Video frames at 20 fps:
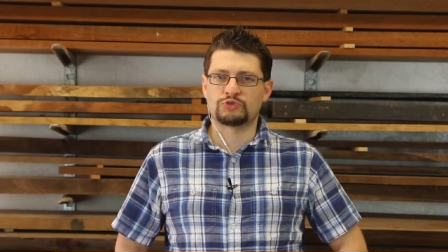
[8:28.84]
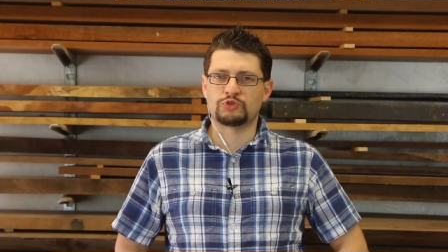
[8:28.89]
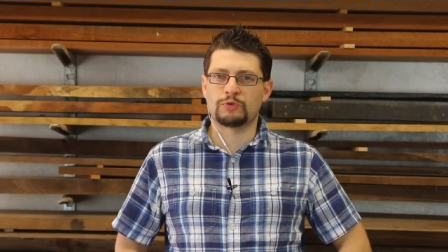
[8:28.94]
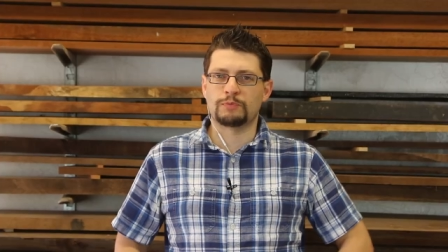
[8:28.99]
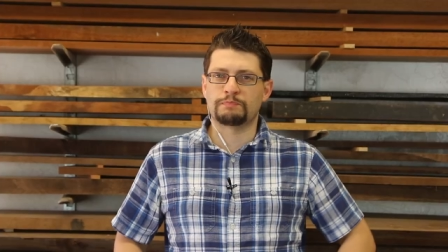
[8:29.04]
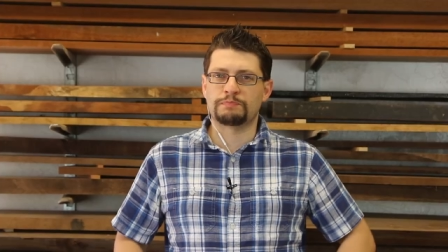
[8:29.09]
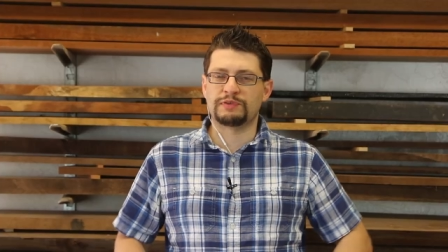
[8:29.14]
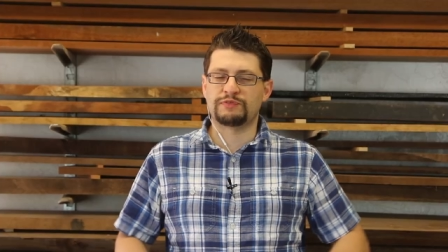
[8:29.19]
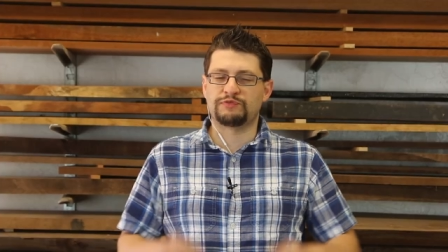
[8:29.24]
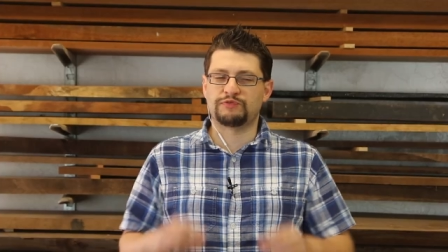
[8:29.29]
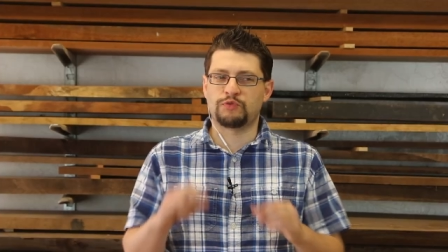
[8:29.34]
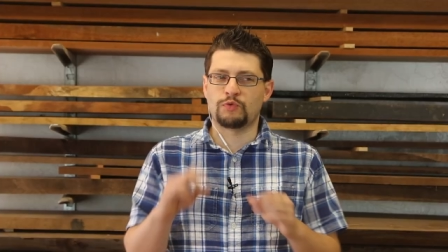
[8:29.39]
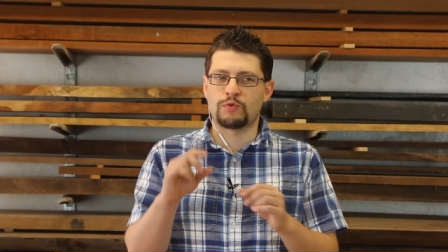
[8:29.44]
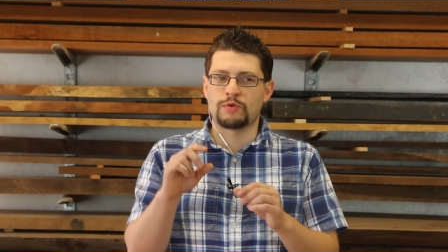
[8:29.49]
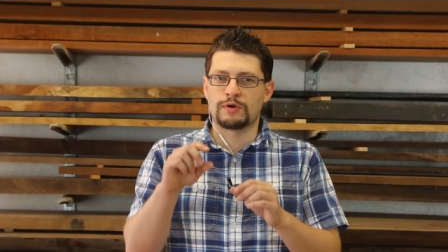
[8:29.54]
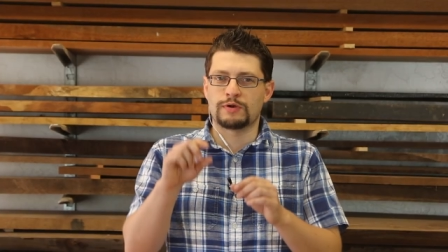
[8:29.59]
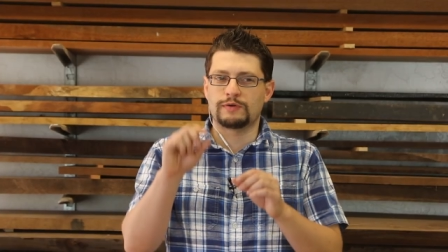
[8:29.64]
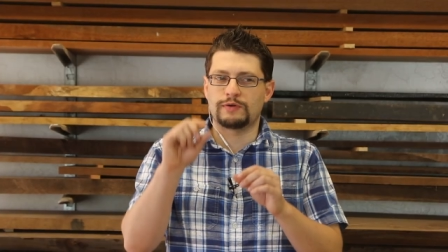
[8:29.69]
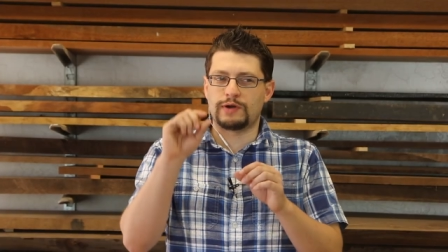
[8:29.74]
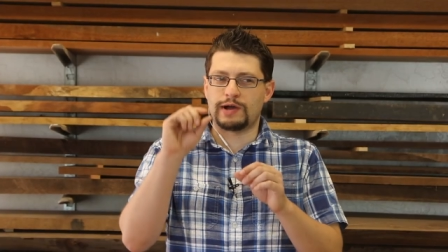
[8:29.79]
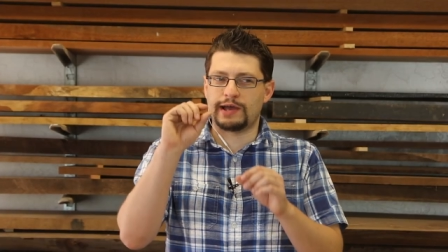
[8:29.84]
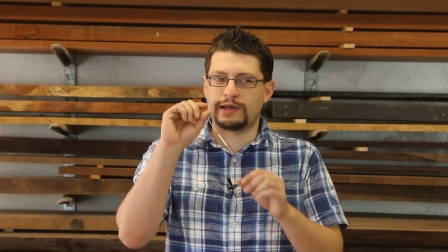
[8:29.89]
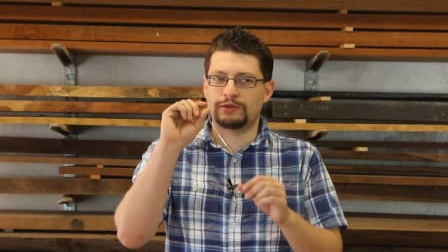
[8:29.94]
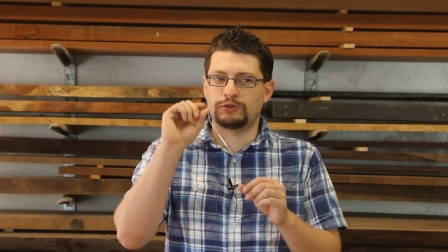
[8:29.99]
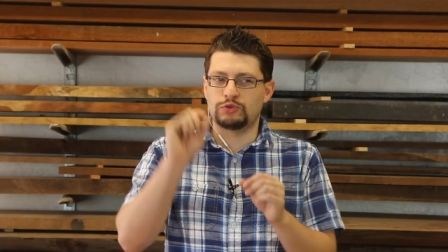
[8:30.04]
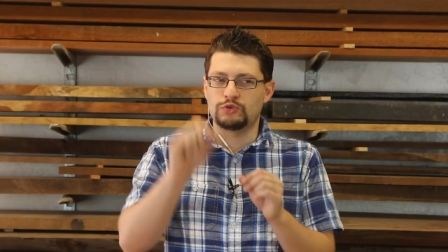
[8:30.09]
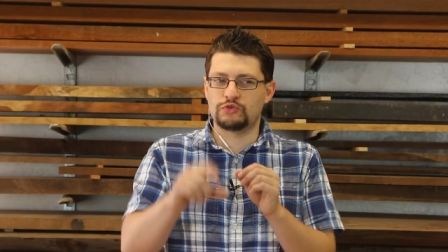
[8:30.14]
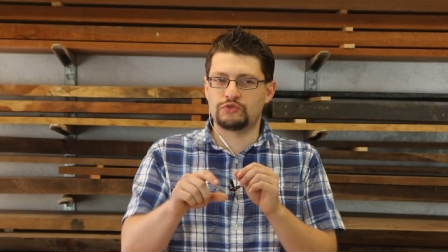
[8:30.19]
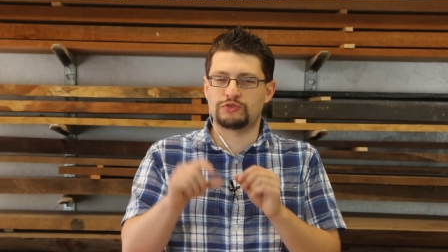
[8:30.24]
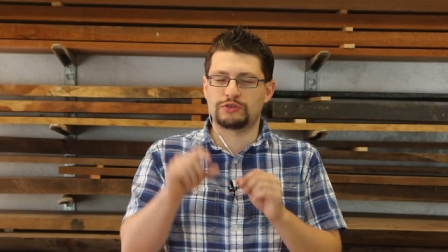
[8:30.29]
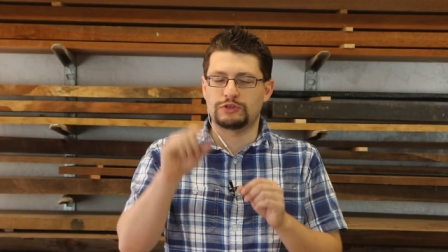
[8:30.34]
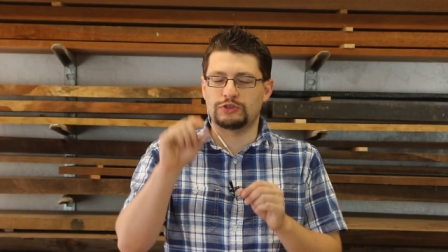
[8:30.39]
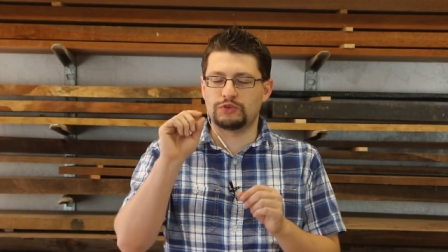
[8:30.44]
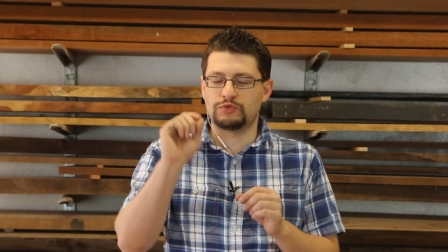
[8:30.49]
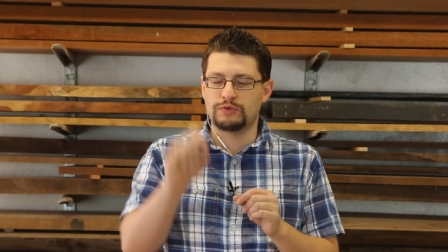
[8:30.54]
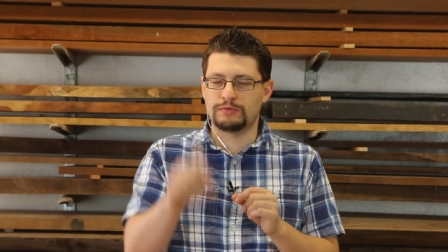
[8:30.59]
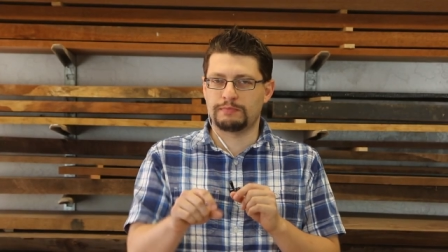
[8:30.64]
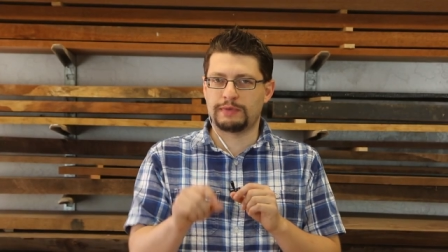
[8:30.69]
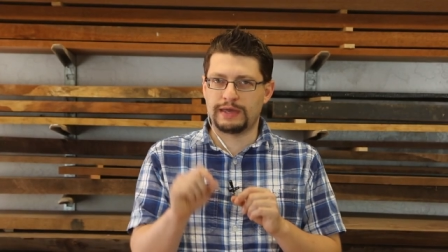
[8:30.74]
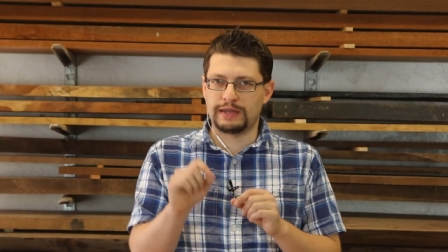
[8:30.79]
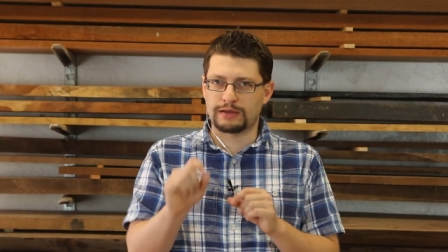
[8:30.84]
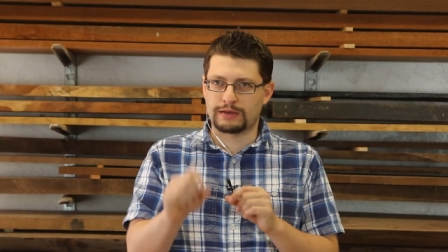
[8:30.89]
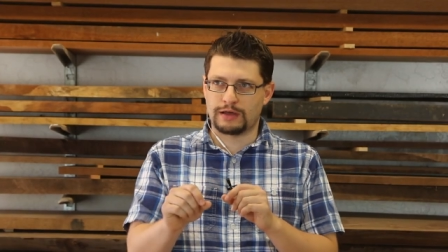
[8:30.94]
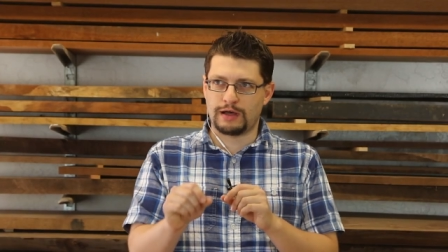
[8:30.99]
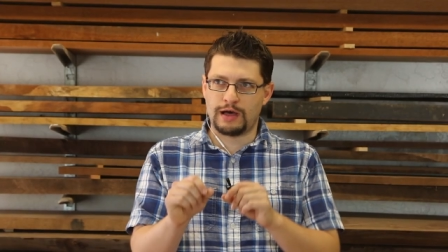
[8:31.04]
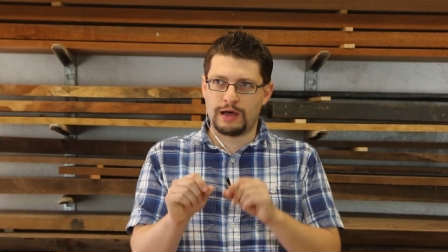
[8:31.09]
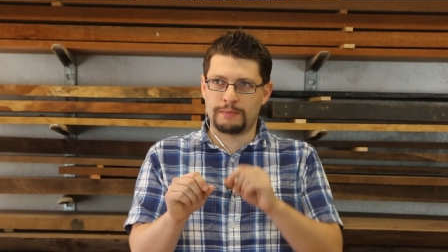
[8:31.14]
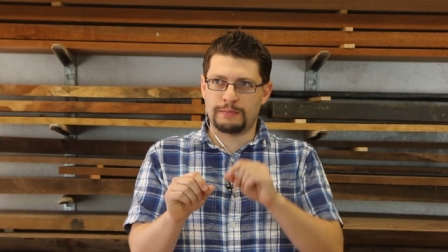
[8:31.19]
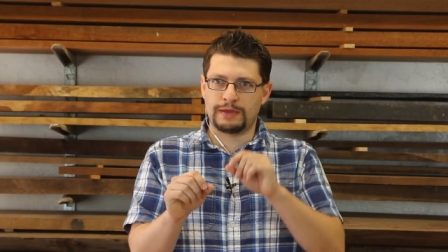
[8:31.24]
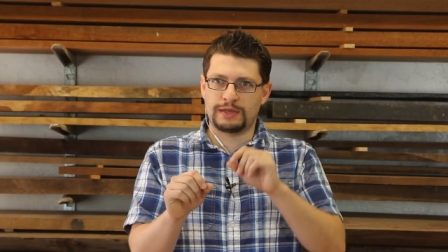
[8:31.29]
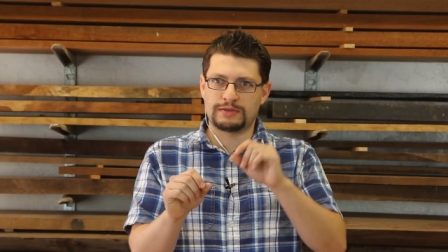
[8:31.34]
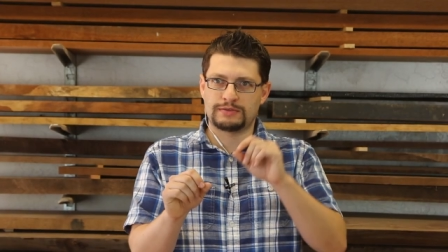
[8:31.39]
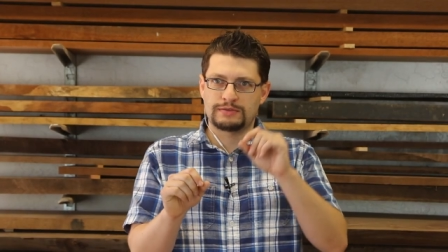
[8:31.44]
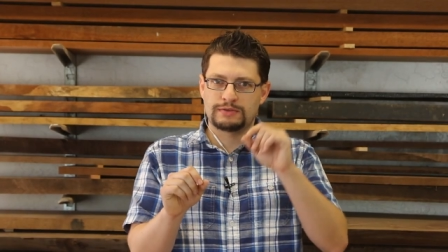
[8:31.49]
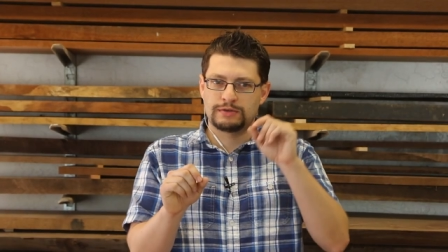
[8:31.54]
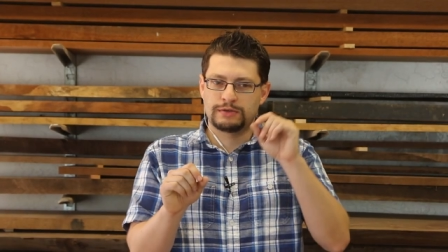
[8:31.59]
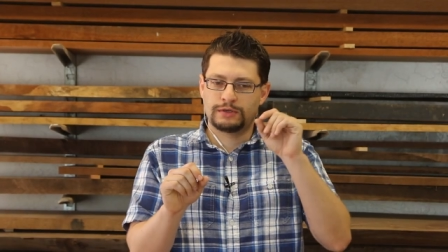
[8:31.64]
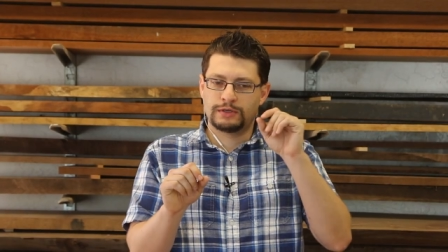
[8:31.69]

So before I lose it, you had made a comment